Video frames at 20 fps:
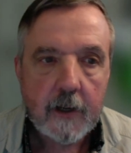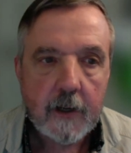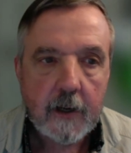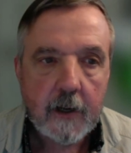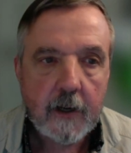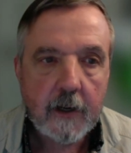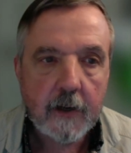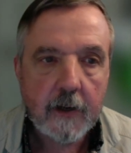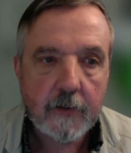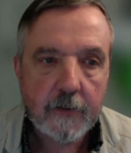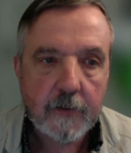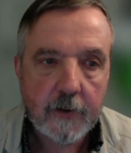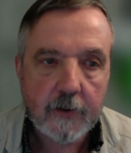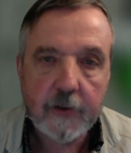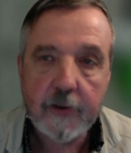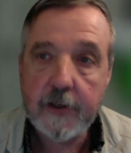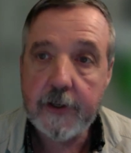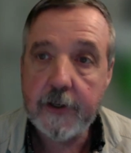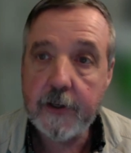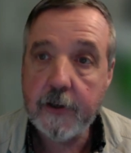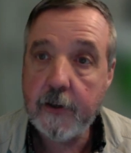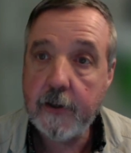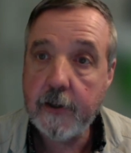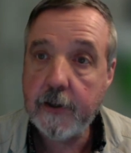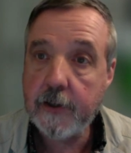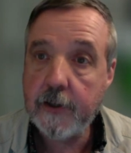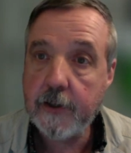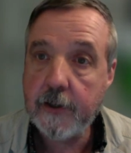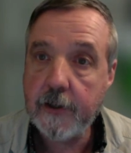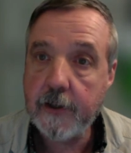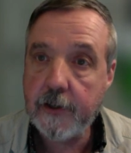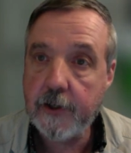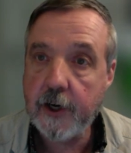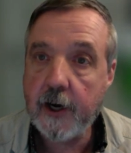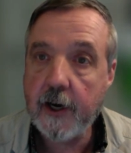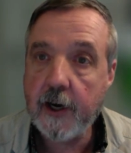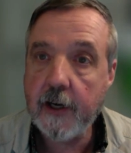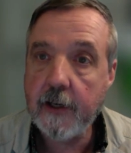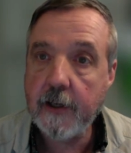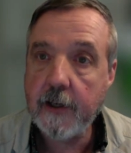Oh, you see, the
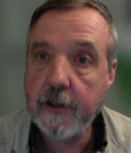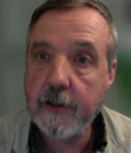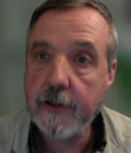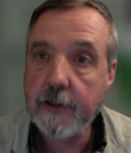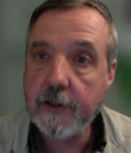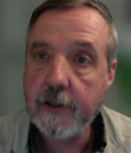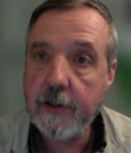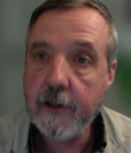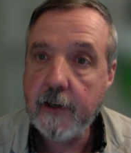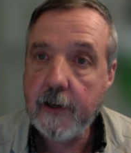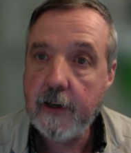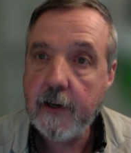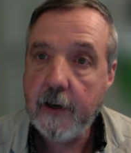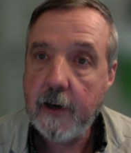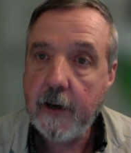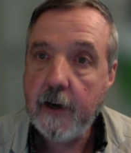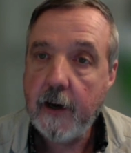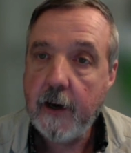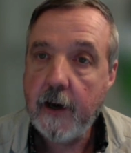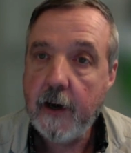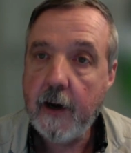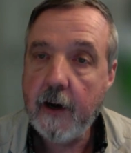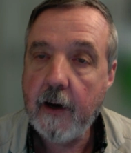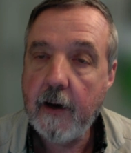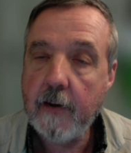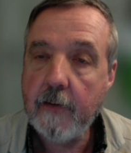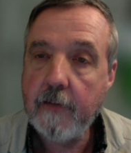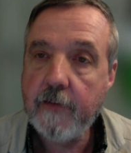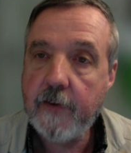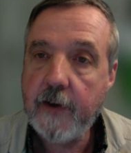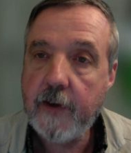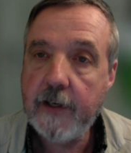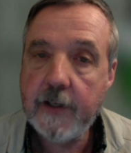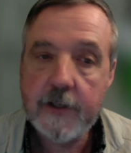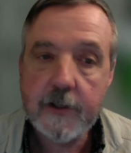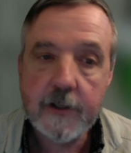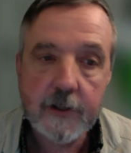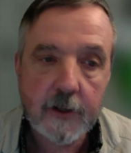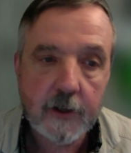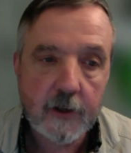child's
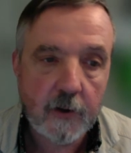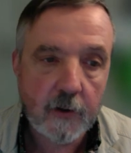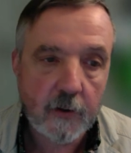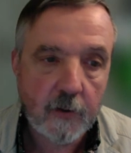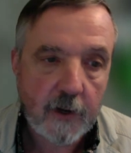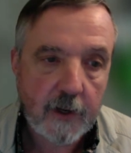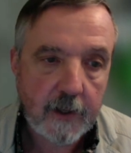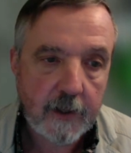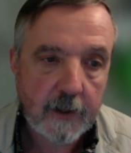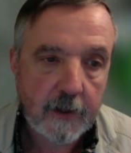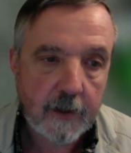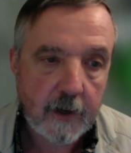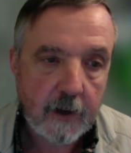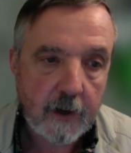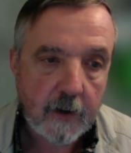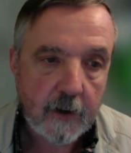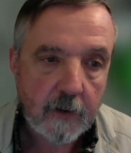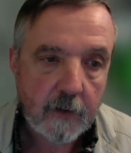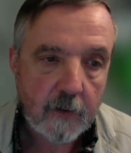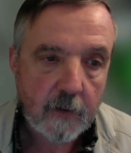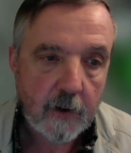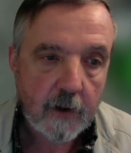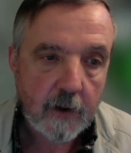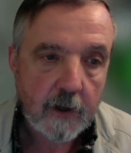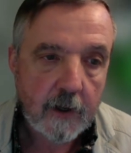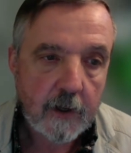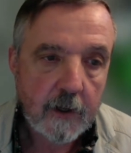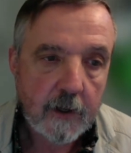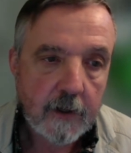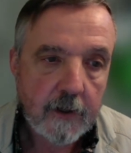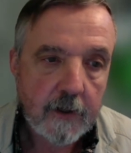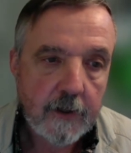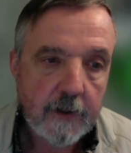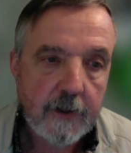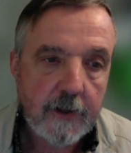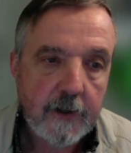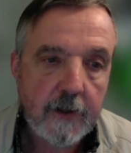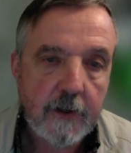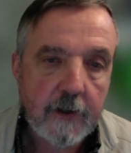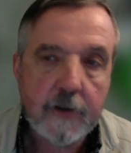face is a little red.
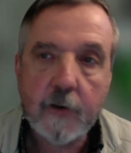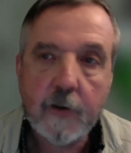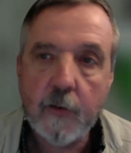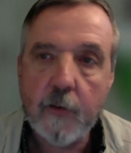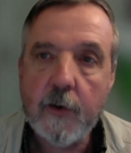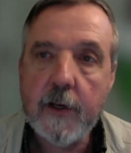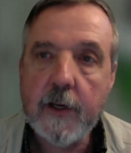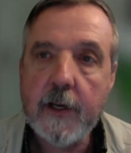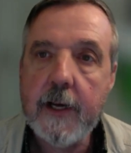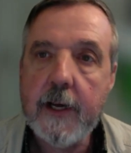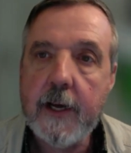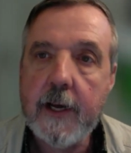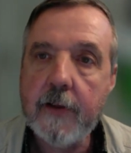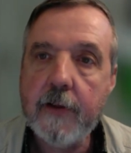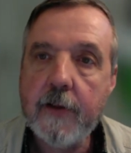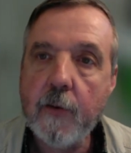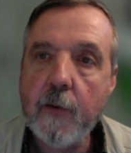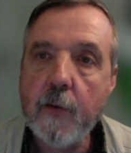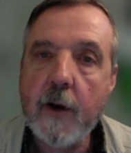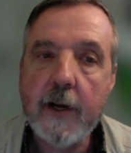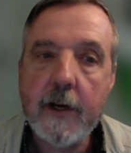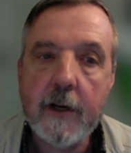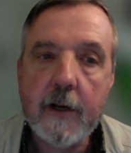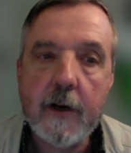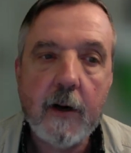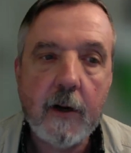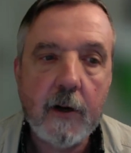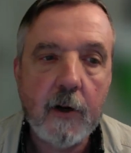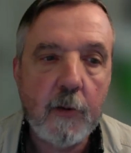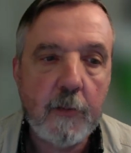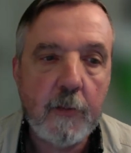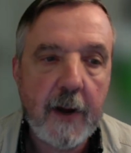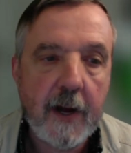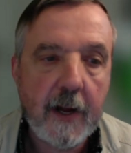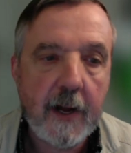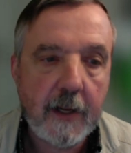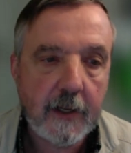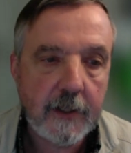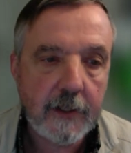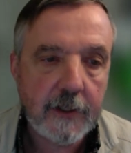To really get the right color
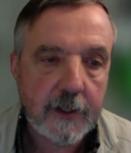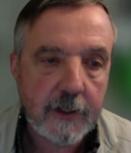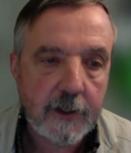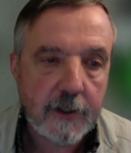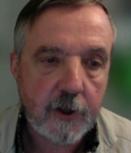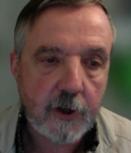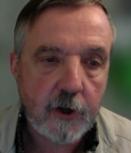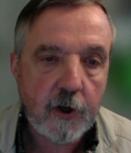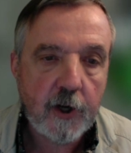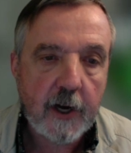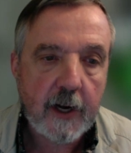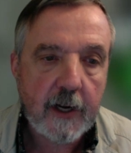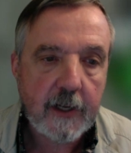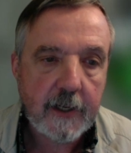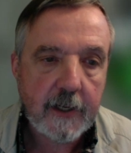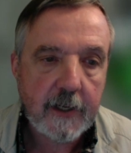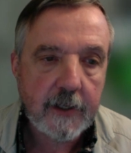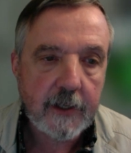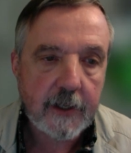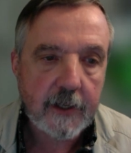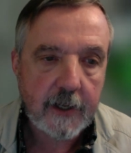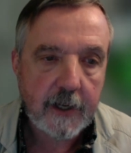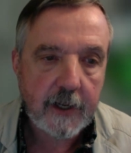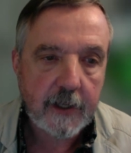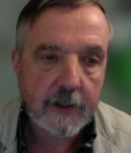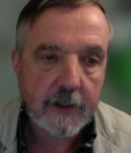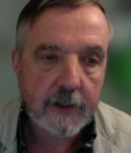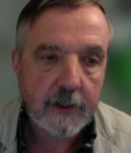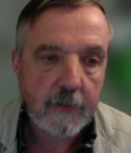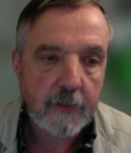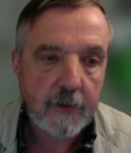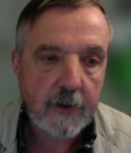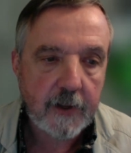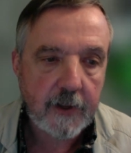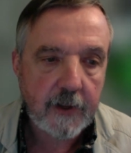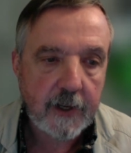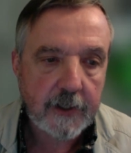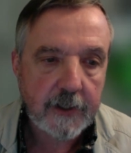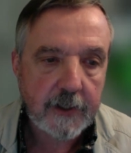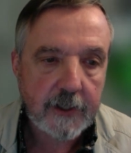balance, it's a good idea to get something
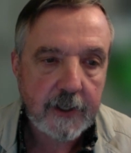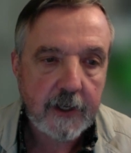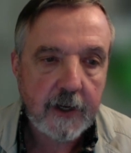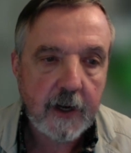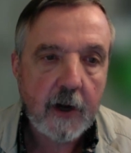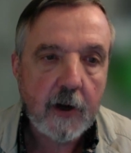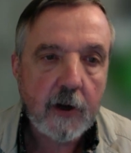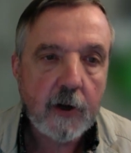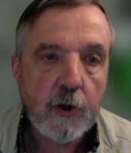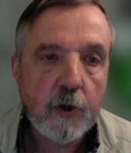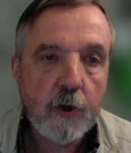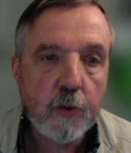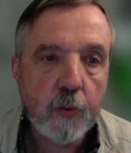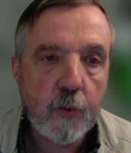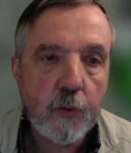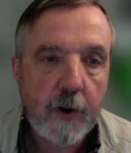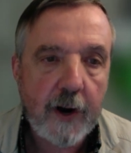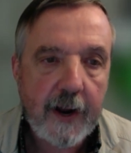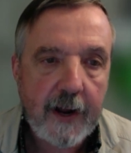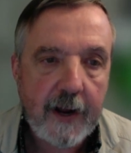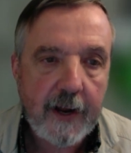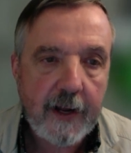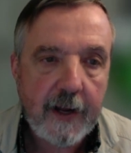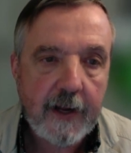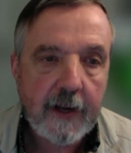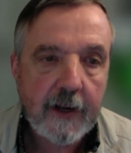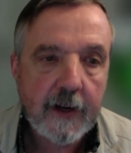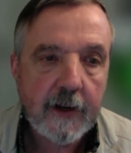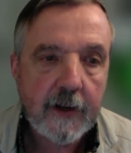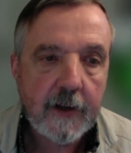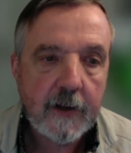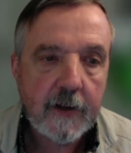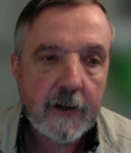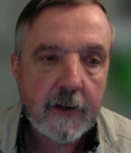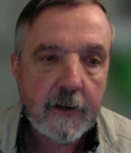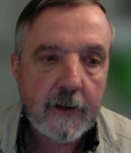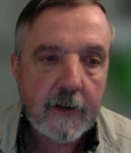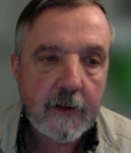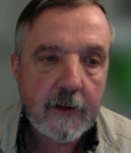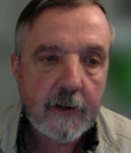that's gray
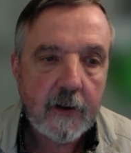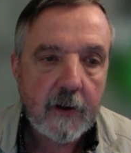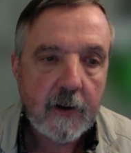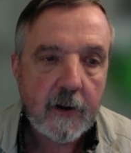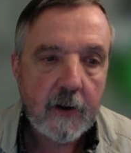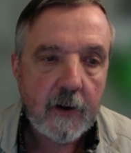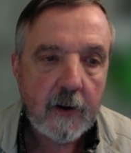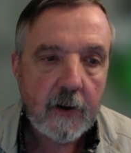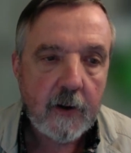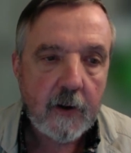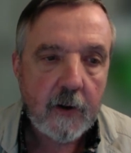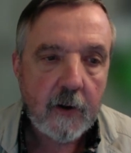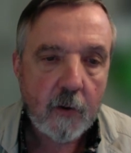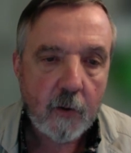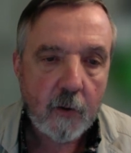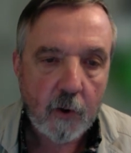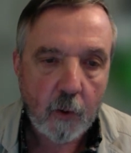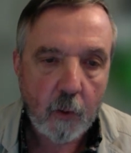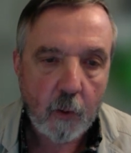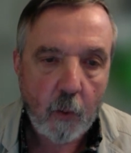or